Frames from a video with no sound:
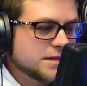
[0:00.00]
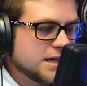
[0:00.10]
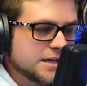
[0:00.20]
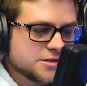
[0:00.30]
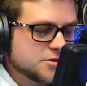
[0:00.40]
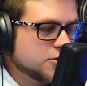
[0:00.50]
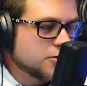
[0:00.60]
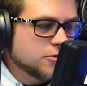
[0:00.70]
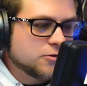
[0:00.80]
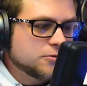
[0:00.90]

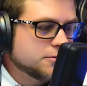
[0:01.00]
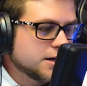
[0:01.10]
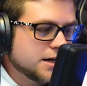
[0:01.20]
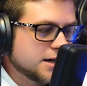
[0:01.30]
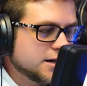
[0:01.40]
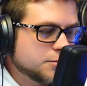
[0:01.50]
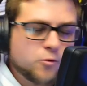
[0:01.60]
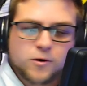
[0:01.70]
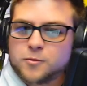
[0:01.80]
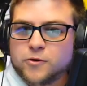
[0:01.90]
external uh,
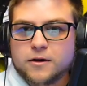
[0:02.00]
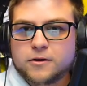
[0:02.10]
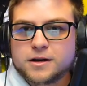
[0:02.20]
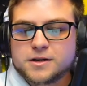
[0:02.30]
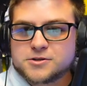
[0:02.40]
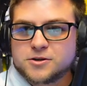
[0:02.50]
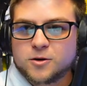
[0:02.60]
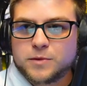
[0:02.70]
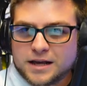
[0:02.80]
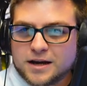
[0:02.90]
portable air conditioner,
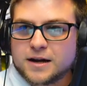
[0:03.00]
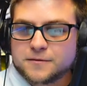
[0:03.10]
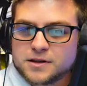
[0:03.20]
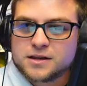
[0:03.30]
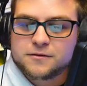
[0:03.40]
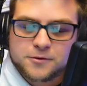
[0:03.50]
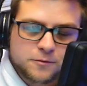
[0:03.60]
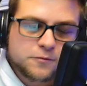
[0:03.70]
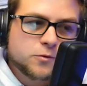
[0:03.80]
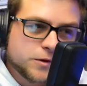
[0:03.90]
but I got it for the living
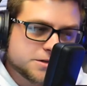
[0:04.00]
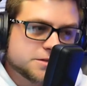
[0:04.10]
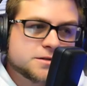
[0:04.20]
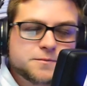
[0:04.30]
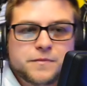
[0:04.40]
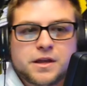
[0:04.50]
room for reasons.